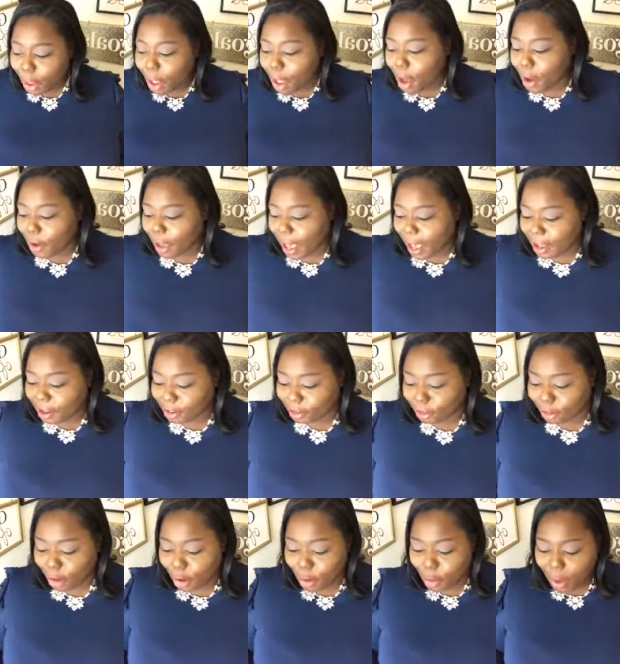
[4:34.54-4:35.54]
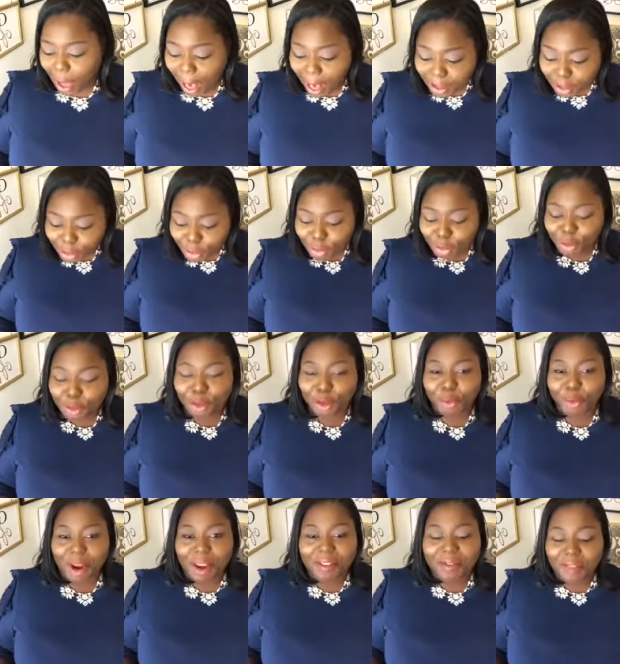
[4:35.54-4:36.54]
Okay, so how to choose the
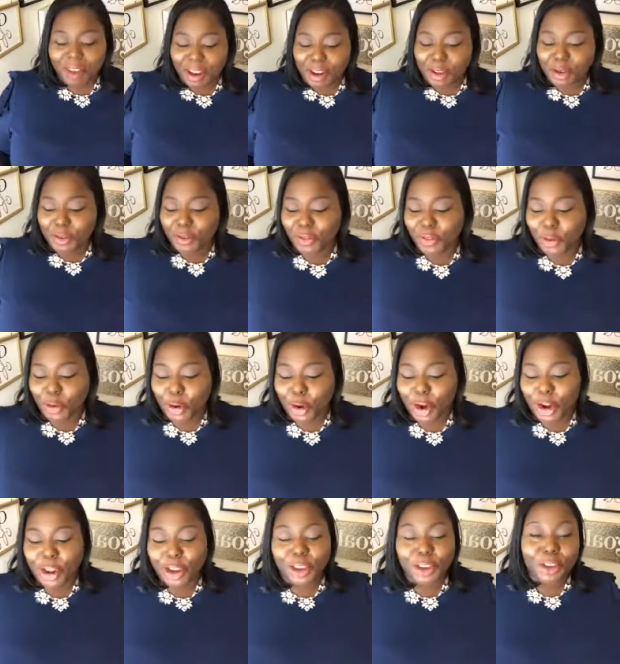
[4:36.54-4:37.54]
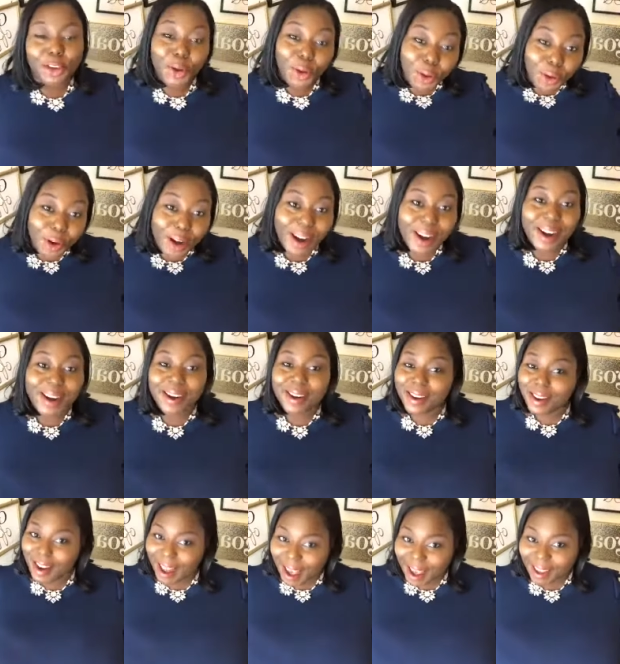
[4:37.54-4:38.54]
right venue for your
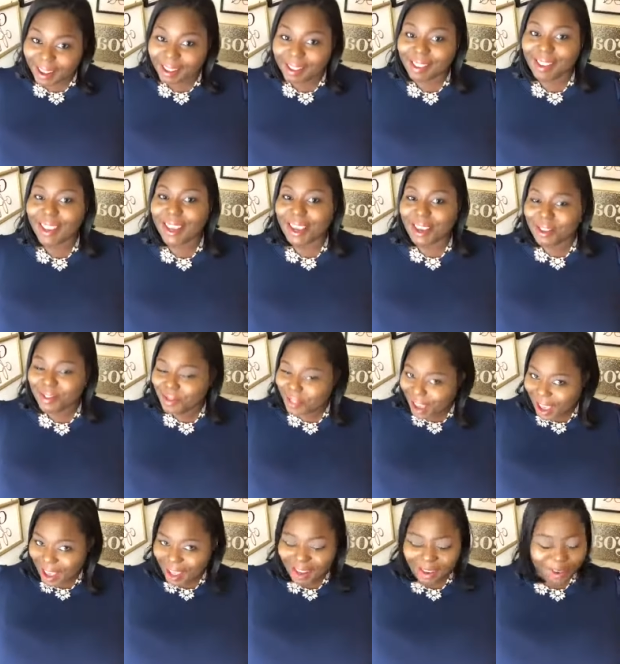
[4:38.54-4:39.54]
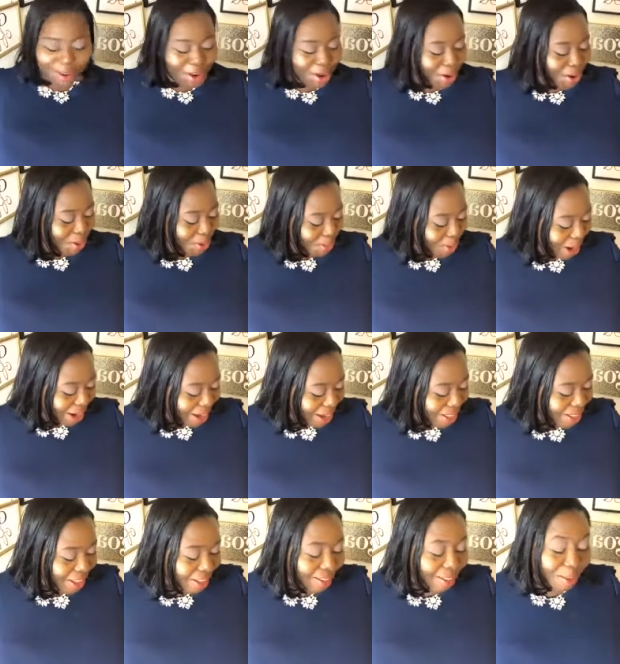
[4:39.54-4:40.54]
next event, right?
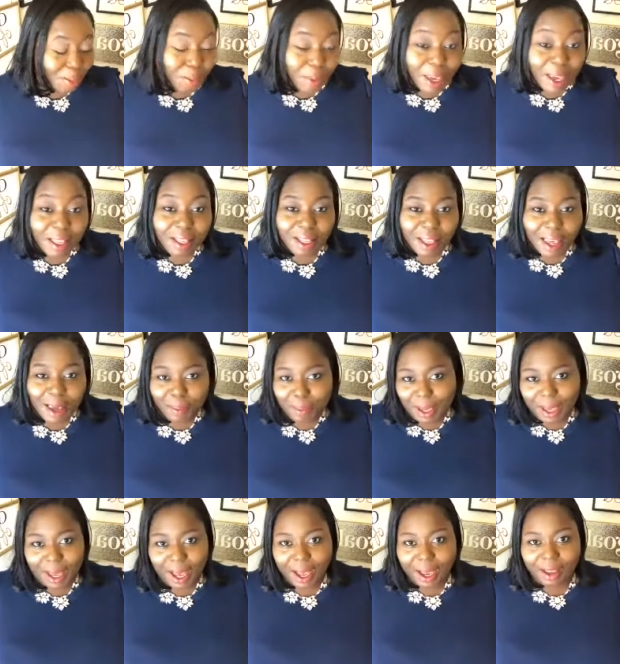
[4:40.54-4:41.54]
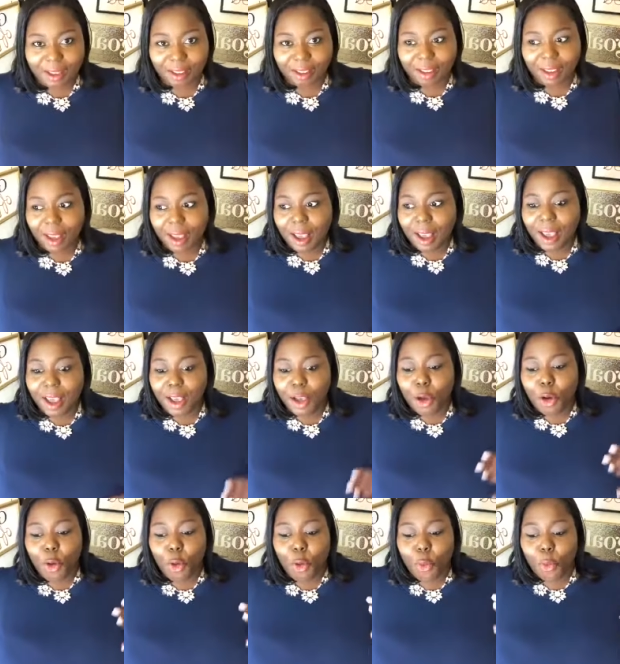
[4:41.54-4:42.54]
And this is a big thing because
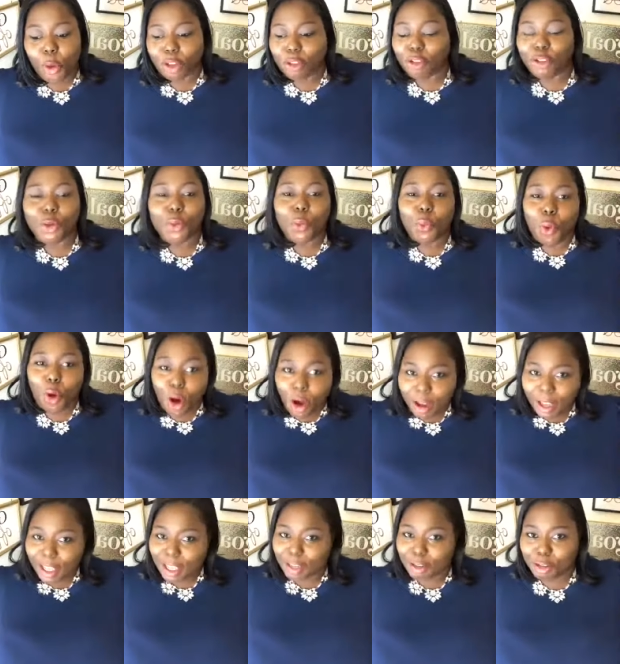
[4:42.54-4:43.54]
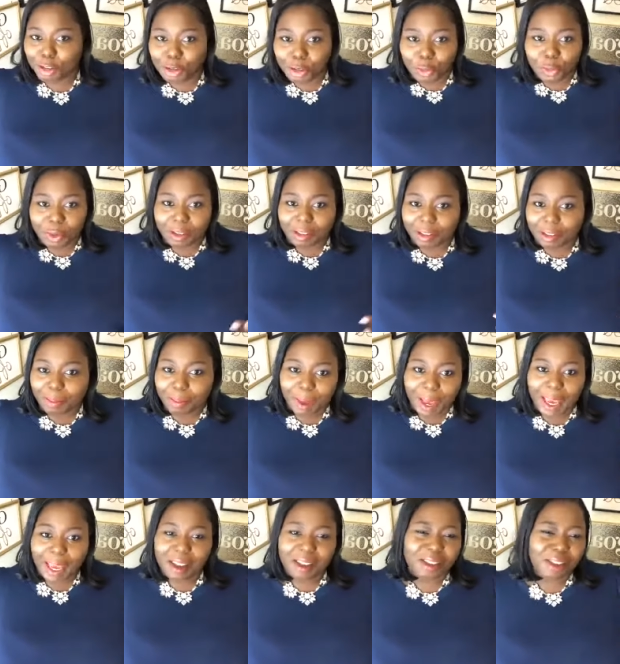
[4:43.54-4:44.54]
once you walk into a
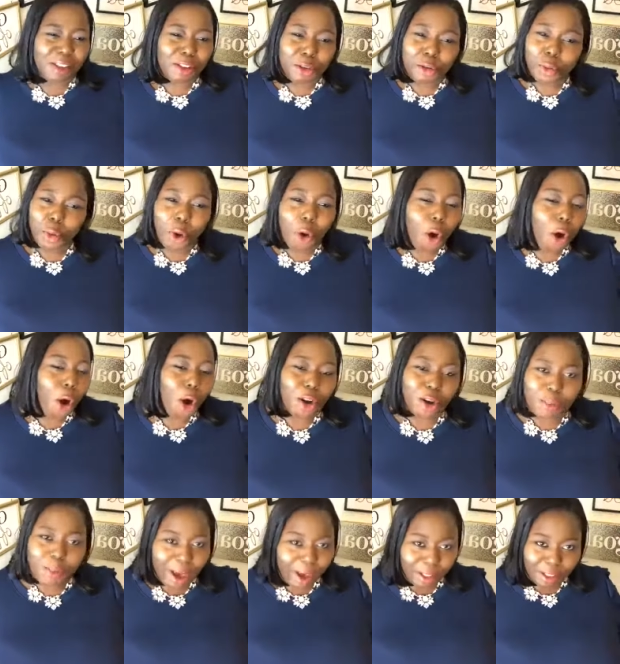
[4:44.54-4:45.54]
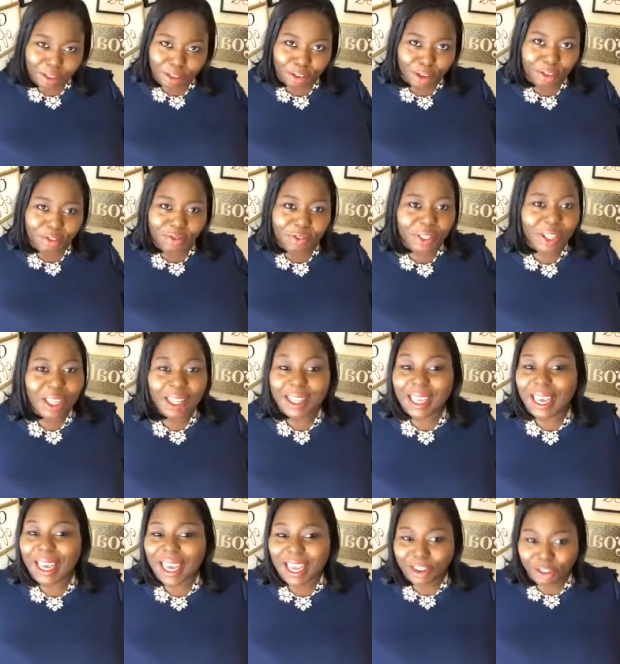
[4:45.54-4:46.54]
space, you automatically start feeling
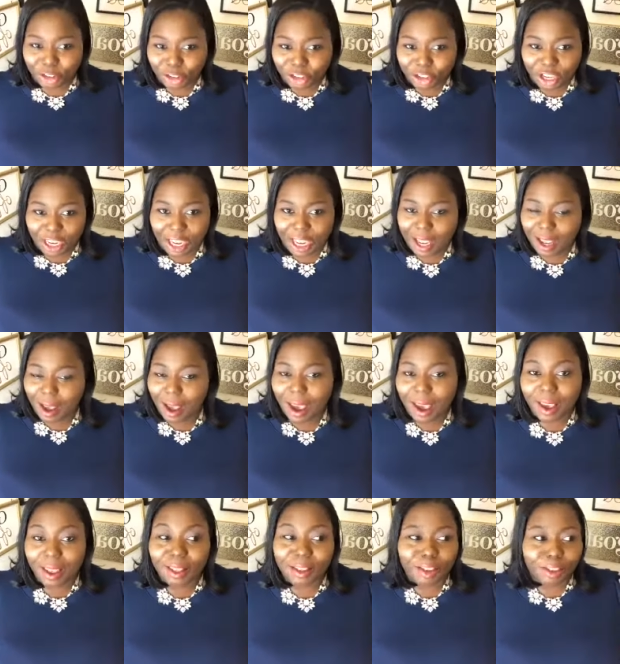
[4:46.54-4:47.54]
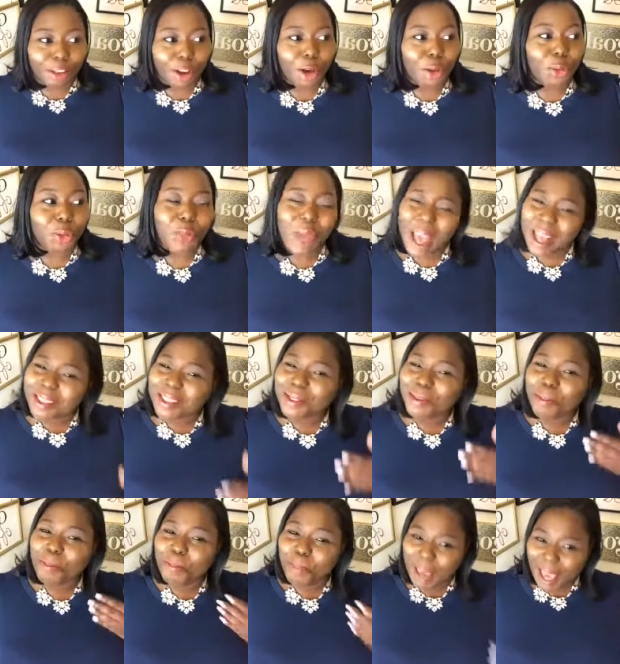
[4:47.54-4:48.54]
the energy. And so that's
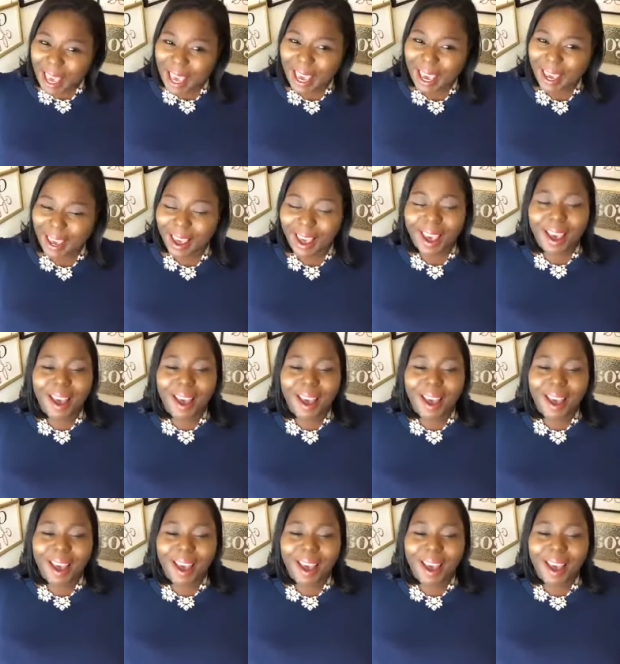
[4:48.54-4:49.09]
big.